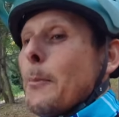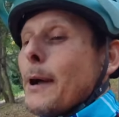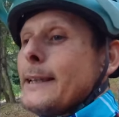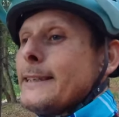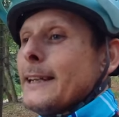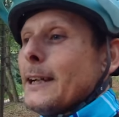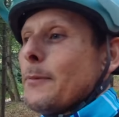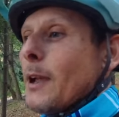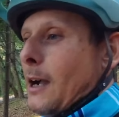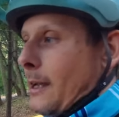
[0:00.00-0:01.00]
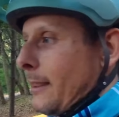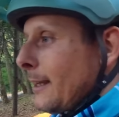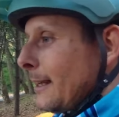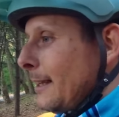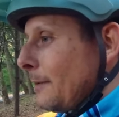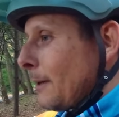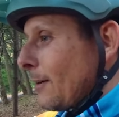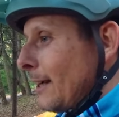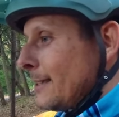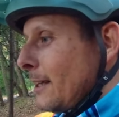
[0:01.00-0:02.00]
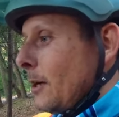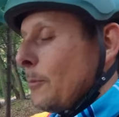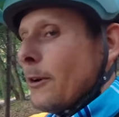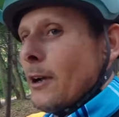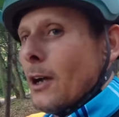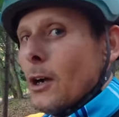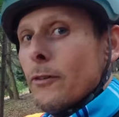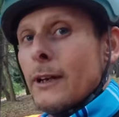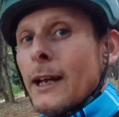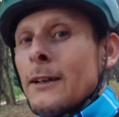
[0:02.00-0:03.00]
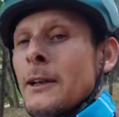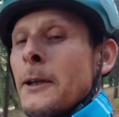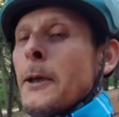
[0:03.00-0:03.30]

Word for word: but um, yeah, I think my ride's over now.